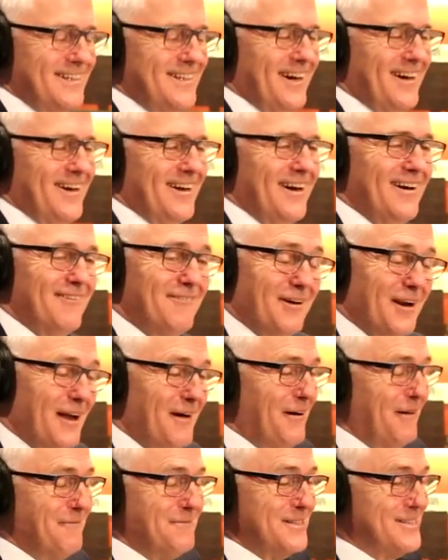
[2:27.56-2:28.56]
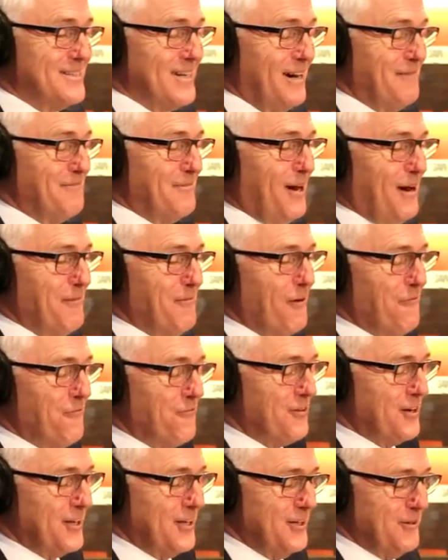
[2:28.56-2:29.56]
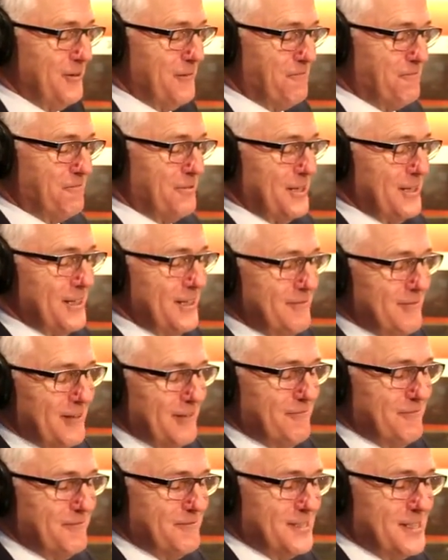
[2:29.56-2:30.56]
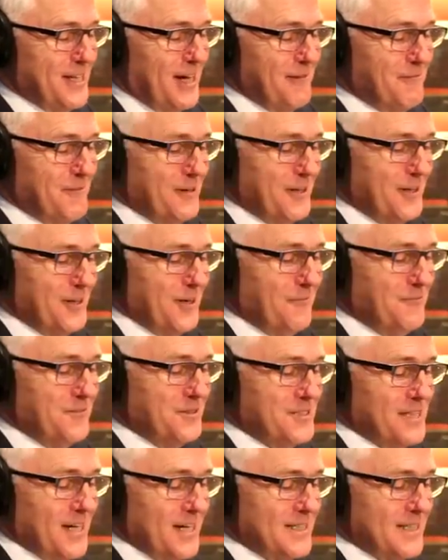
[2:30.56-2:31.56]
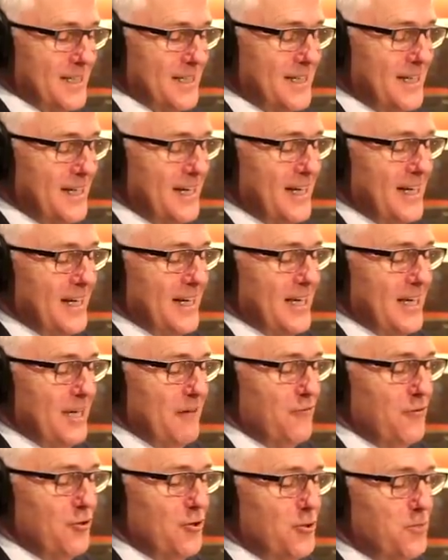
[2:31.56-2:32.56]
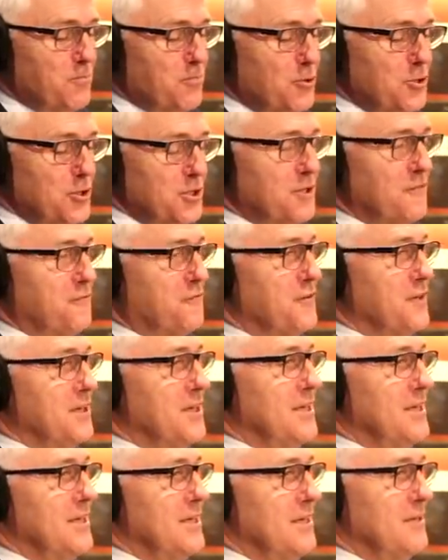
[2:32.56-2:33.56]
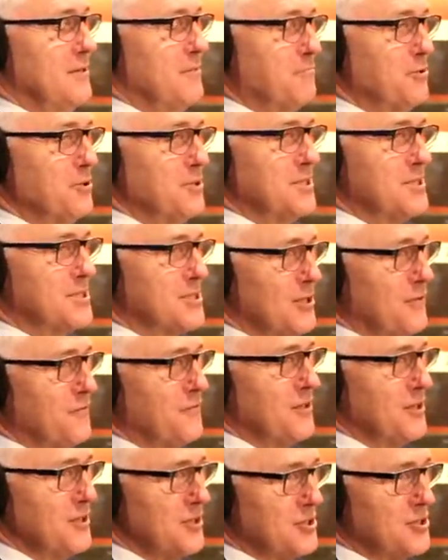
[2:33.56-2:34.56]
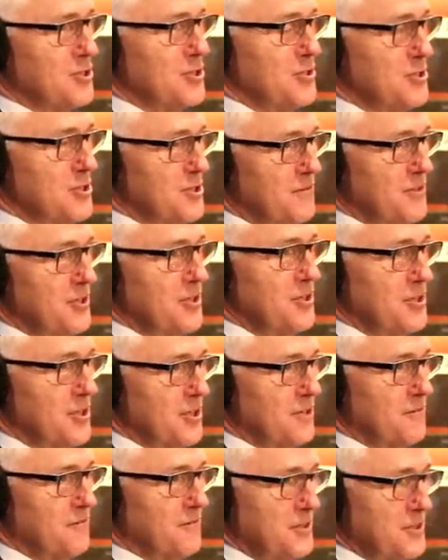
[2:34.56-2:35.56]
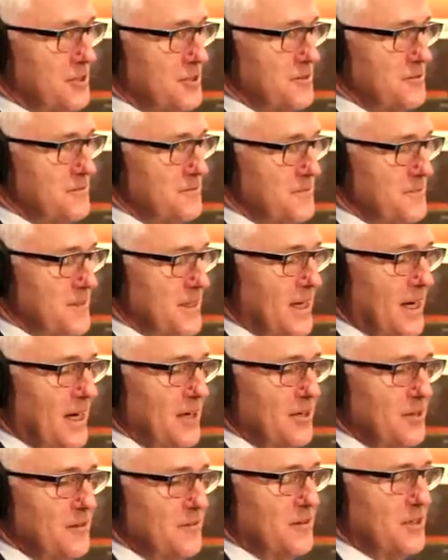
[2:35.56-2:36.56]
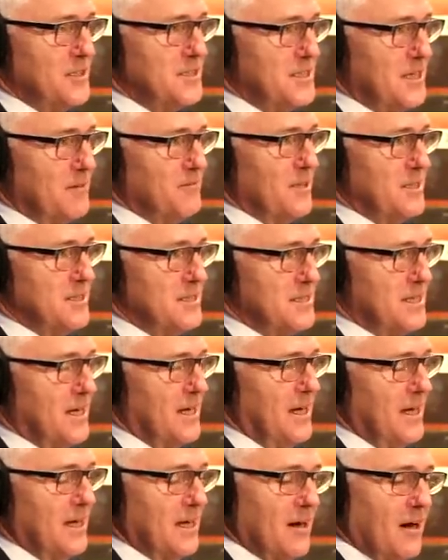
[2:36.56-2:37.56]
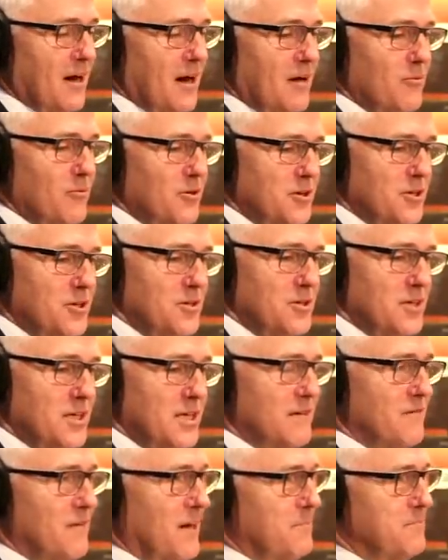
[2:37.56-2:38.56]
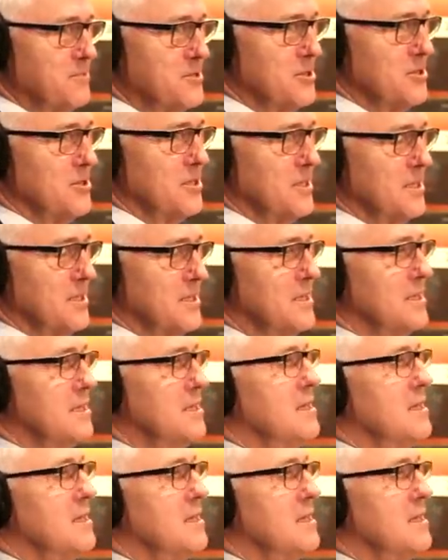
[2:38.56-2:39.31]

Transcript: No. Well, I'm offering you a pretty statement of the obvious. Actually, if you put yourself into the shoes of a union official, and you've got someone saying, "I want you to give up certain